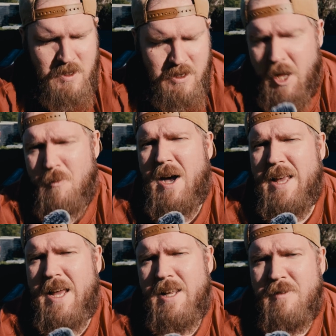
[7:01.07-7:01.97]
Now,
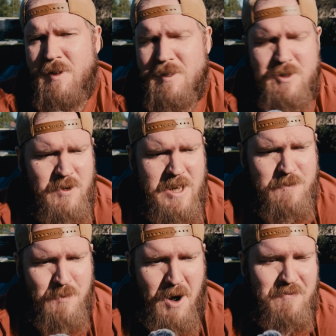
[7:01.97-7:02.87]
my ND filter
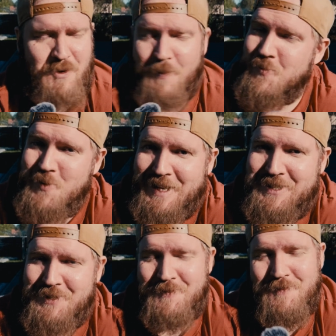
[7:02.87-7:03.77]
is bought from
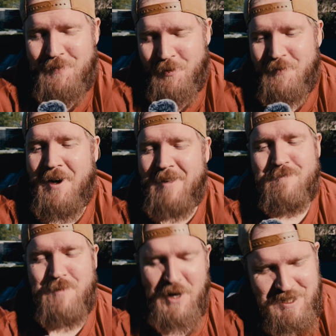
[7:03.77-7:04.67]
Wish for
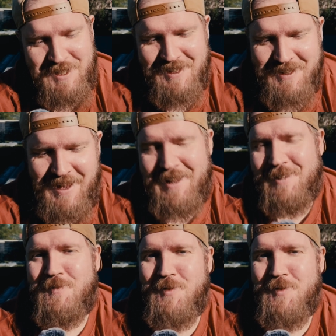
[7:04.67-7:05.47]
$5, and it's